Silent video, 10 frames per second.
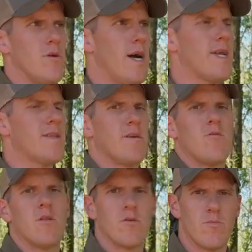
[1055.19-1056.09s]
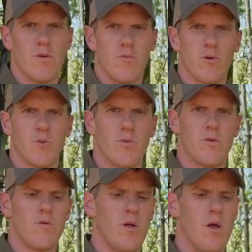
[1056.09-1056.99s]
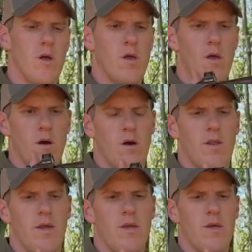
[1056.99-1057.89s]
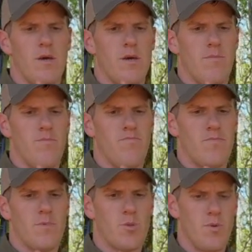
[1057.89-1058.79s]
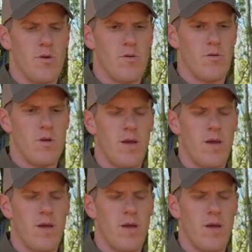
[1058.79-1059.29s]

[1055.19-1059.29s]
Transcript: I could deal with a little bit more spill on a spill.